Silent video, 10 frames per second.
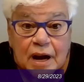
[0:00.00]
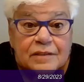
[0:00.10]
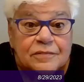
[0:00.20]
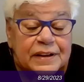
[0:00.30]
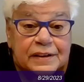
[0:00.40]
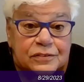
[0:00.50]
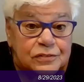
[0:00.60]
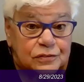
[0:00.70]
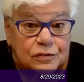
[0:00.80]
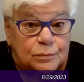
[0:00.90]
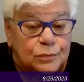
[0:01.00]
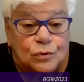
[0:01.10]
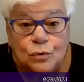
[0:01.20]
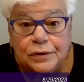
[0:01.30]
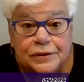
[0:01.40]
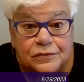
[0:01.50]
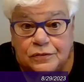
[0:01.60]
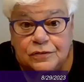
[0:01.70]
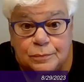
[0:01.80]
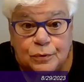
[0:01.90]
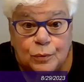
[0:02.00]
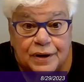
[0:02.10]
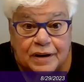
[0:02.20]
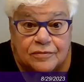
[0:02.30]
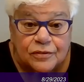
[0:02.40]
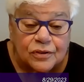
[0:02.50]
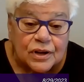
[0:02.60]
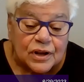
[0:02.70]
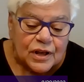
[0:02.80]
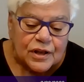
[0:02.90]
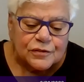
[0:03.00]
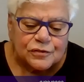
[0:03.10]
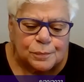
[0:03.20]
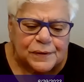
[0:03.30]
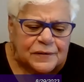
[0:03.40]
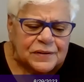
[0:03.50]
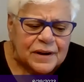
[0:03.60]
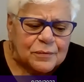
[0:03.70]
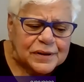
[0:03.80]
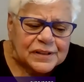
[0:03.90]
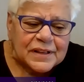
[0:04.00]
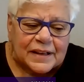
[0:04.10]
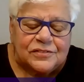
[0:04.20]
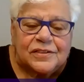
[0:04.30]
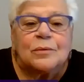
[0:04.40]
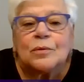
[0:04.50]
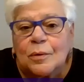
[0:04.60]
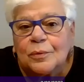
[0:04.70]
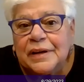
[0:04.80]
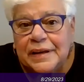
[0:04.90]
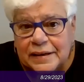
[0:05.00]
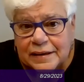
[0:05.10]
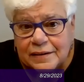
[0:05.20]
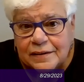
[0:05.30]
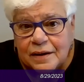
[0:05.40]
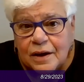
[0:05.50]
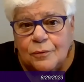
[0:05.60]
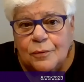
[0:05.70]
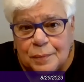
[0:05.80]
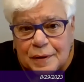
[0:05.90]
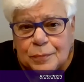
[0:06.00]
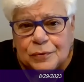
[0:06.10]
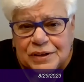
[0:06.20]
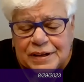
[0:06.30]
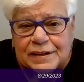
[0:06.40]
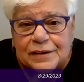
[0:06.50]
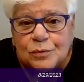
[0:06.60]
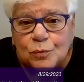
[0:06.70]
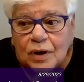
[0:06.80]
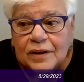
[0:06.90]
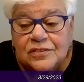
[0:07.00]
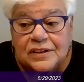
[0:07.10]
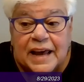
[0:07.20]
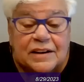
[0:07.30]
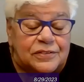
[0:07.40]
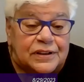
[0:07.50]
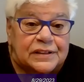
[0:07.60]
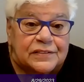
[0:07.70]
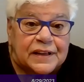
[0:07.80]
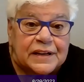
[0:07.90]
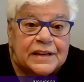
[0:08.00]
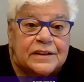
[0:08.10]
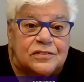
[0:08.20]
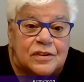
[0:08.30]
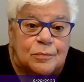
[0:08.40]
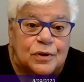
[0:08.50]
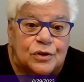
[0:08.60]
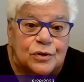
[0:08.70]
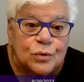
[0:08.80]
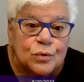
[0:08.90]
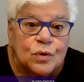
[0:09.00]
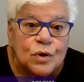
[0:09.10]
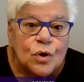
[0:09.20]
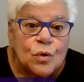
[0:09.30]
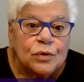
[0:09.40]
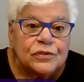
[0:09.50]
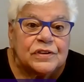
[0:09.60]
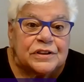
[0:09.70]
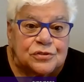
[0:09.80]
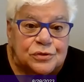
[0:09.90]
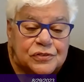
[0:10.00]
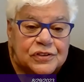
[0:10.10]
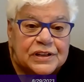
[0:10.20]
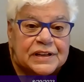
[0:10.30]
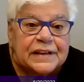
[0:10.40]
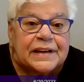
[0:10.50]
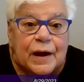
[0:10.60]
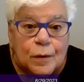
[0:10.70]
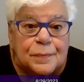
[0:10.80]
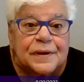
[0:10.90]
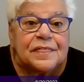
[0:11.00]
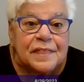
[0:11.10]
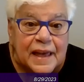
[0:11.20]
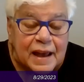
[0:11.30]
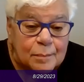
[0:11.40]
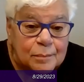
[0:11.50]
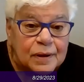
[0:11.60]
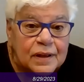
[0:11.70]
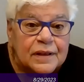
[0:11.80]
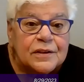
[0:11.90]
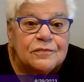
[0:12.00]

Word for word: kind of heating system or cooling system or whatever. So Blair and I realized that what we needed, what people needed was an advocate. They needed someone who was interested in helping them